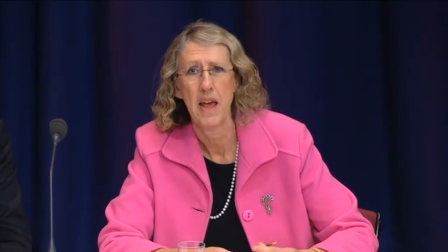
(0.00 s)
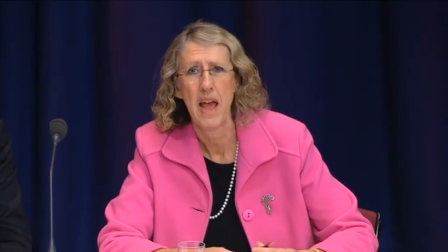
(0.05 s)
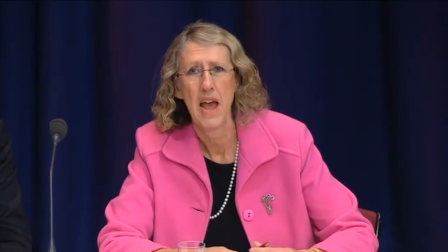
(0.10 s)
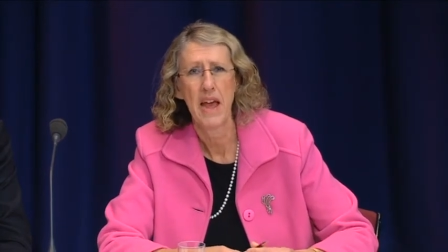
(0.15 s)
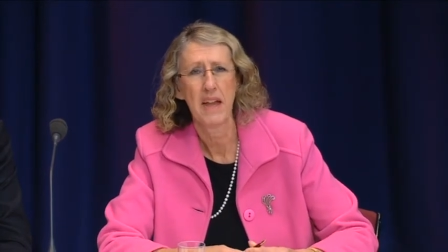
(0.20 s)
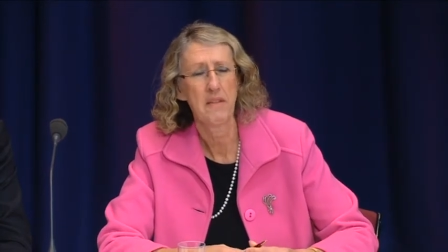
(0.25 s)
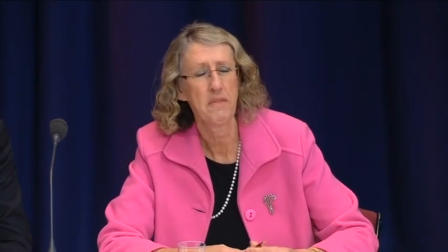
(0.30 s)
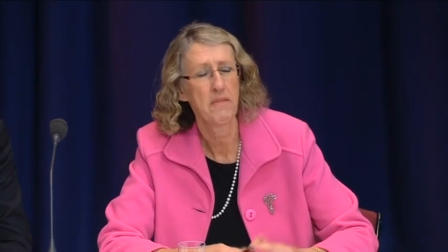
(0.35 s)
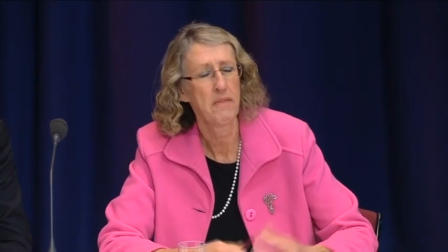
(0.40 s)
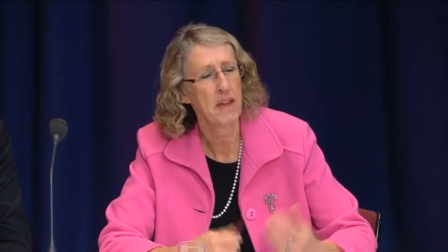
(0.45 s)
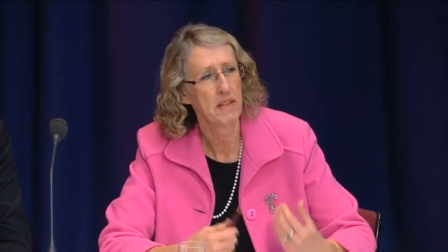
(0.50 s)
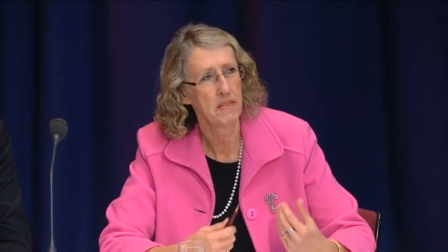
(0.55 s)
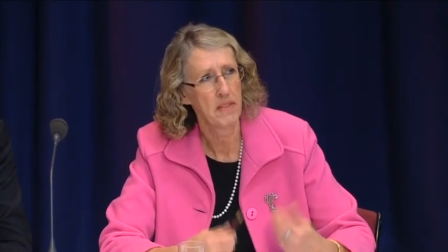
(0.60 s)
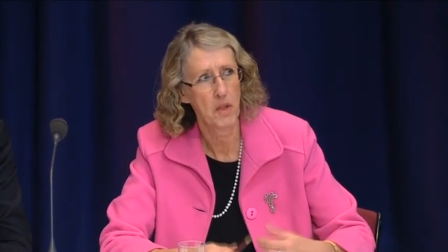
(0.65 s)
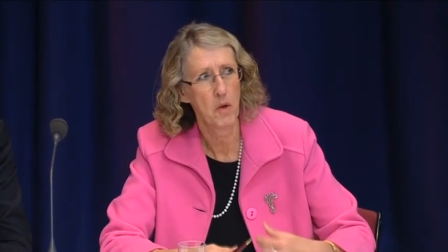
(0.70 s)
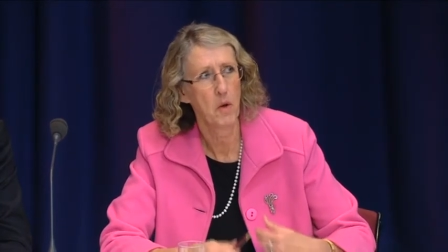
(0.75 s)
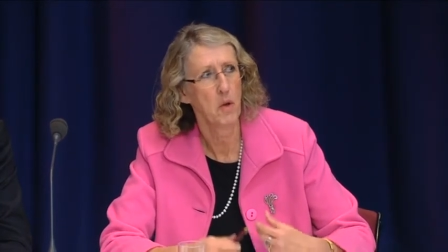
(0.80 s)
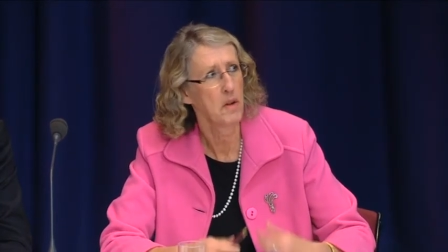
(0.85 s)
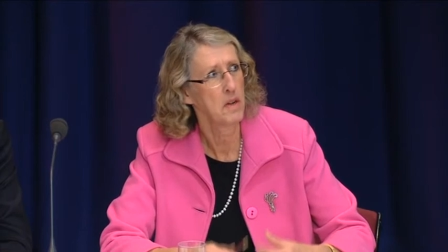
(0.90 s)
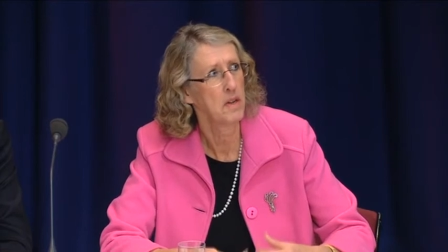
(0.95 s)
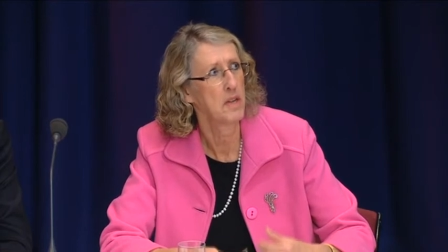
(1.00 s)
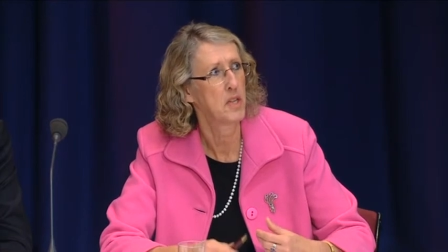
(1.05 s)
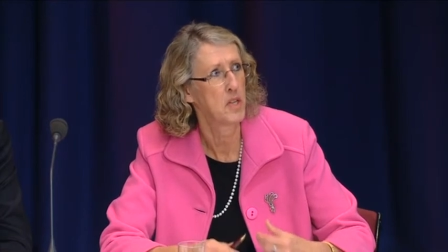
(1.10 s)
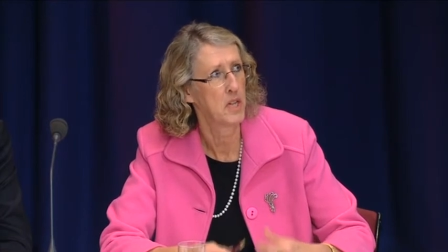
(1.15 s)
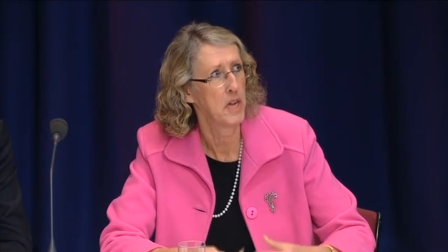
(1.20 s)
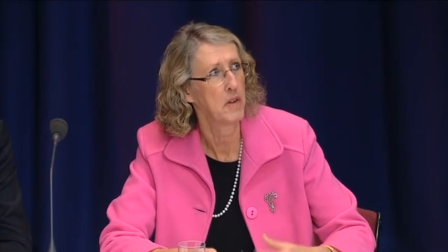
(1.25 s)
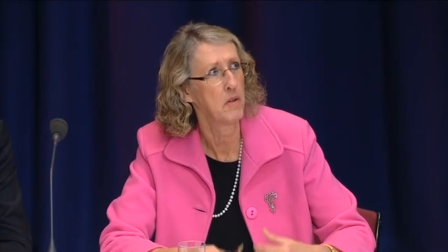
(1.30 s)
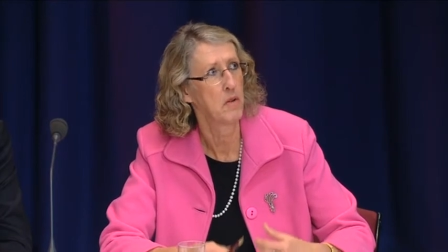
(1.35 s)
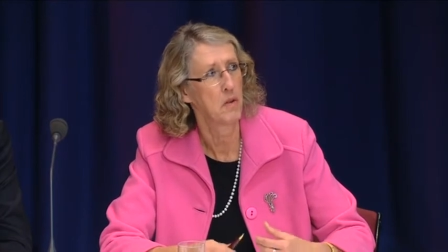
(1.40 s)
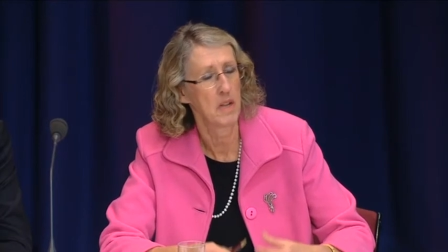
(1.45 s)
And in fact, the Auditor
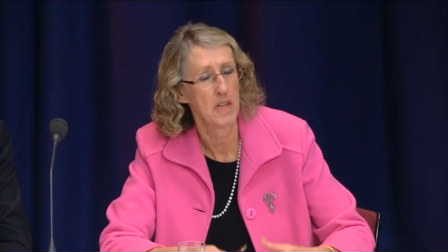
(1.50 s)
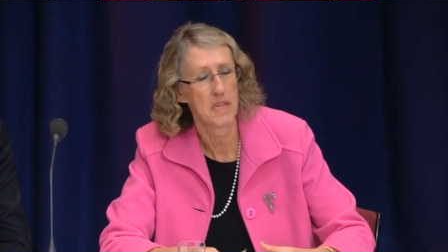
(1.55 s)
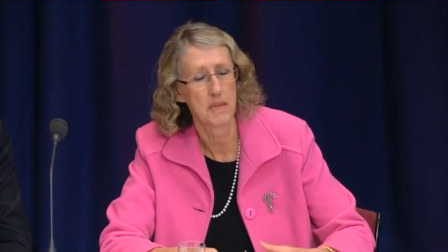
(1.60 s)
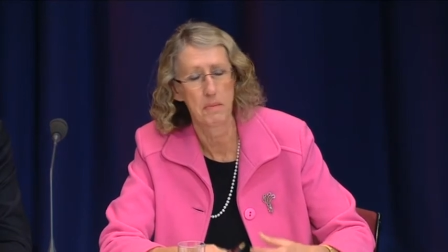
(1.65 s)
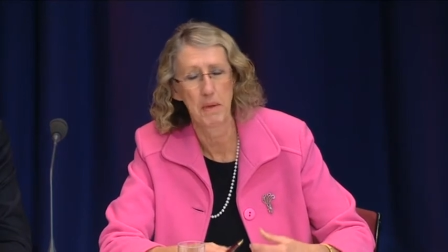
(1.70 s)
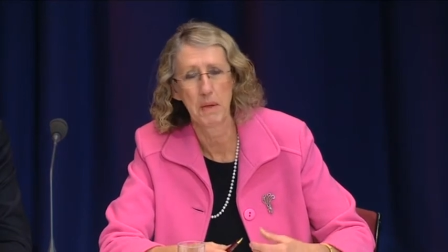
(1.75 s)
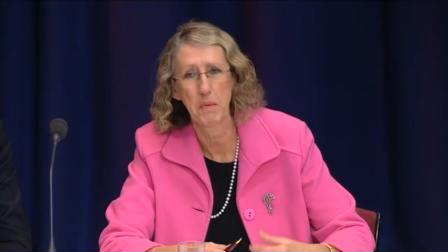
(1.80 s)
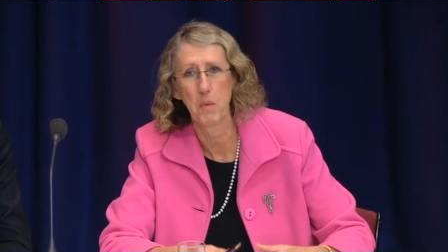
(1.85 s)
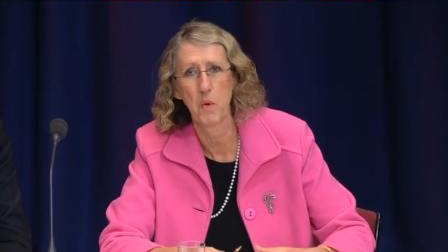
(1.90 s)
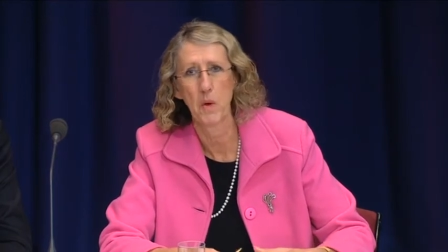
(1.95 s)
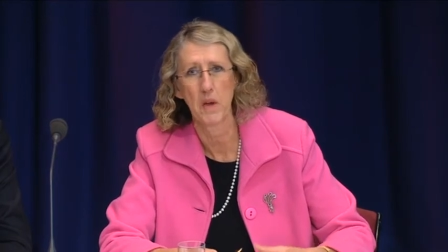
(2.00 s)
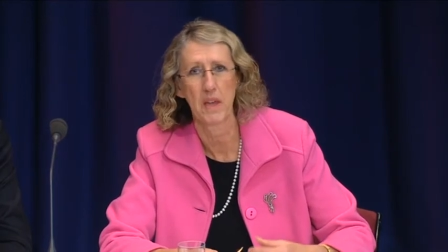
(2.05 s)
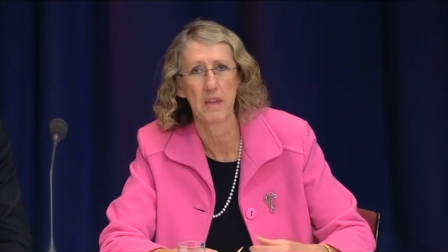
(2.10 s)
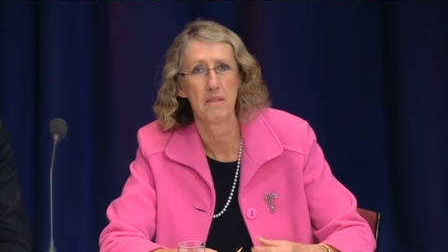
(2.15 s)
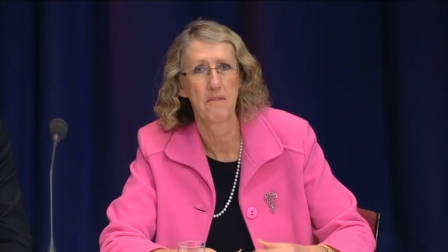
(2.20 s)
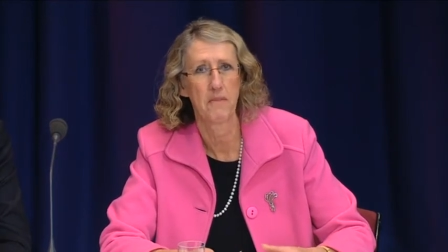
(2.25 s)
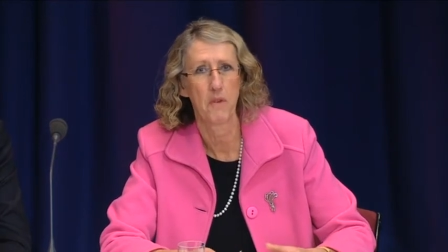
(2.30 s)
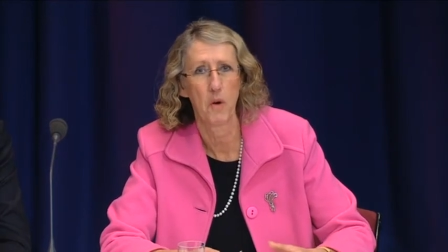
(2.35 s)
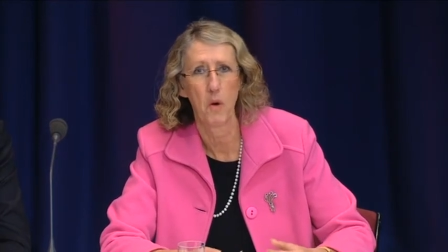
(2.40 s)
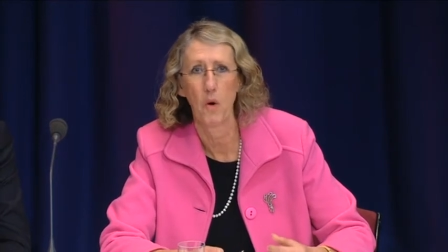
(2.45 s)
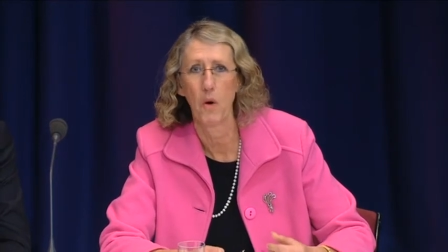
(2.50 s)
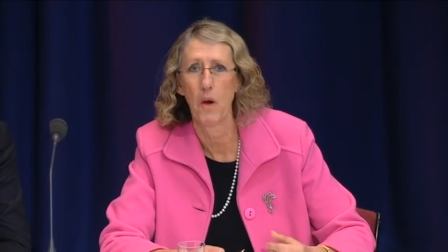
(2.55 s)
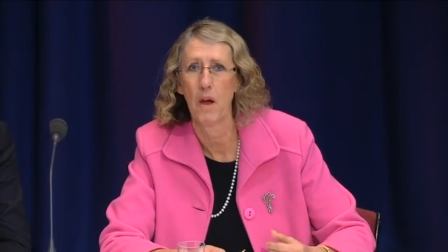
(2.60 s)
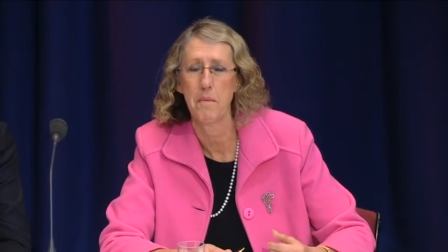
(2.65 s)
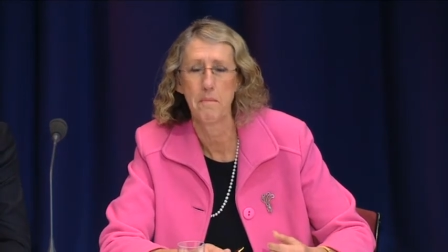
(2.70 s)
General has been working for